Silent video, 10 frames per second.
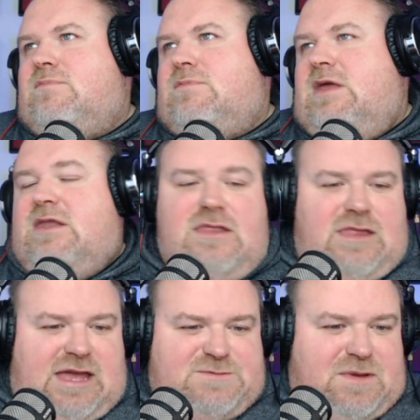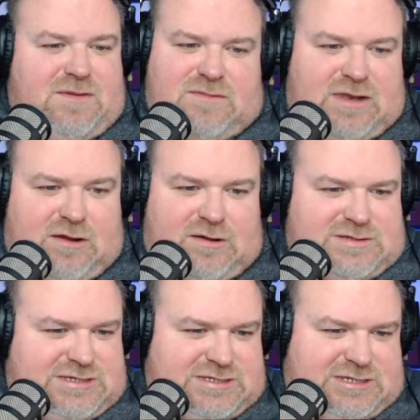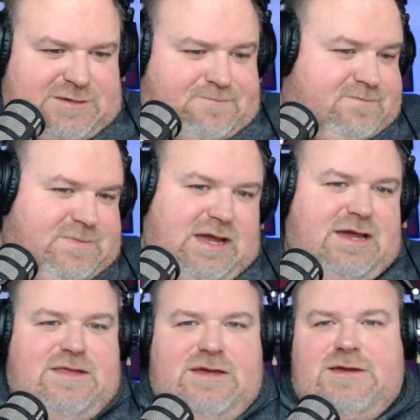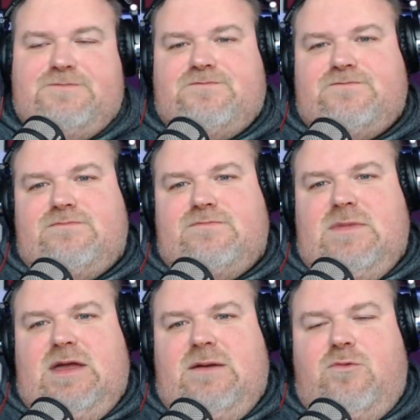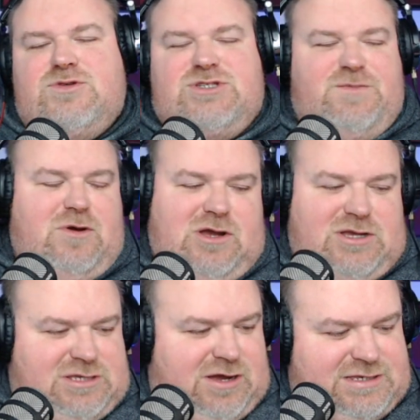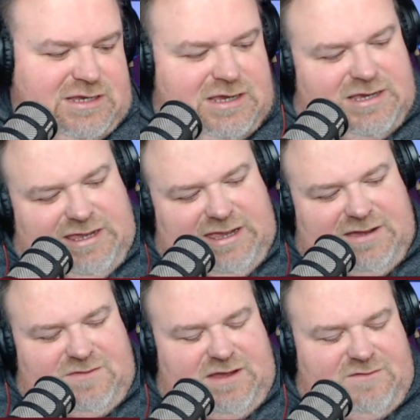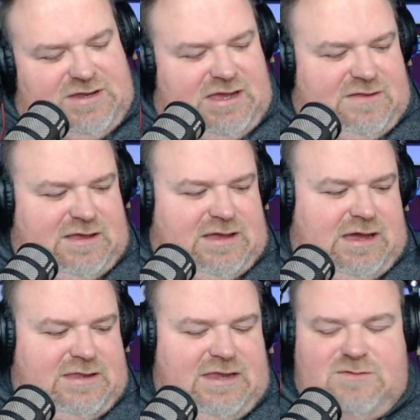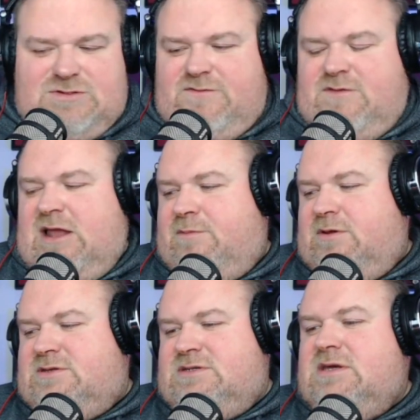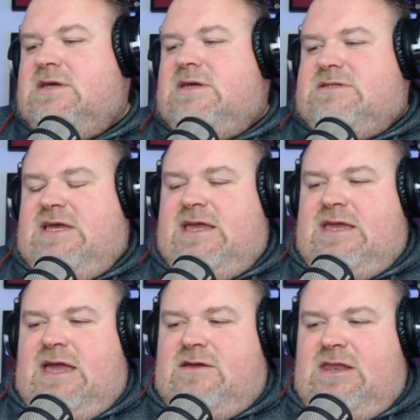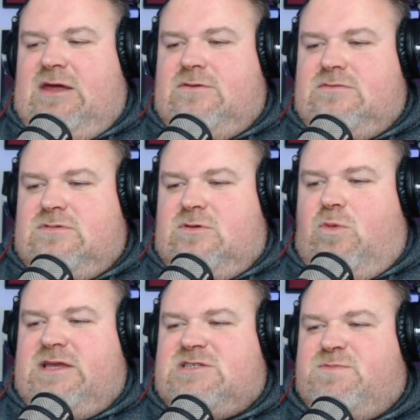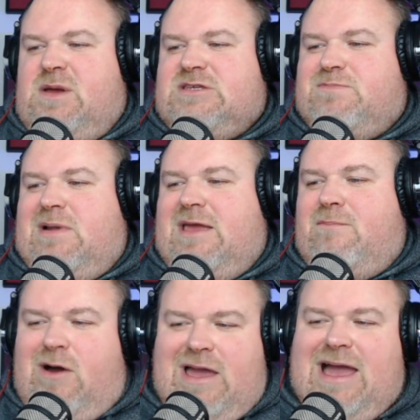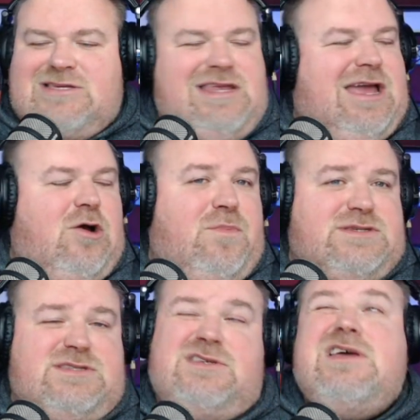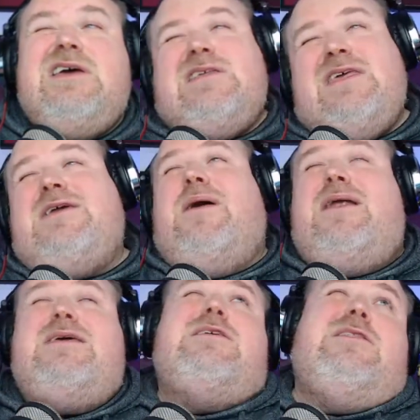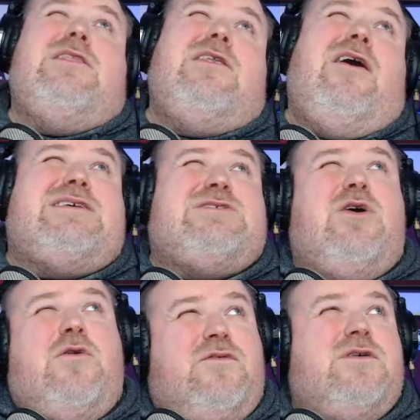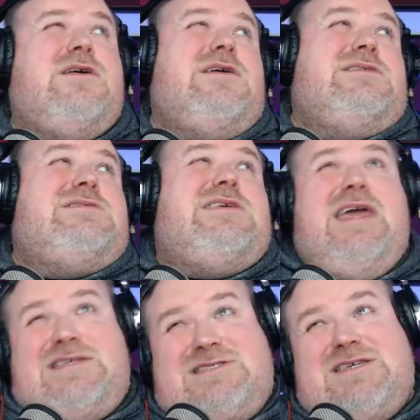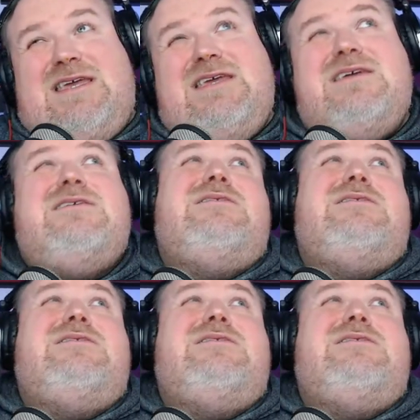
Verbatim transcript: and there has been, you know, I was listening to uh, the uh, more than just a podcast, guys. Yeah, the other day I think uh, Nick was on the Clout and and saying how you know the way Spurs play might actually help us. And think about it, the, the likes of TSC,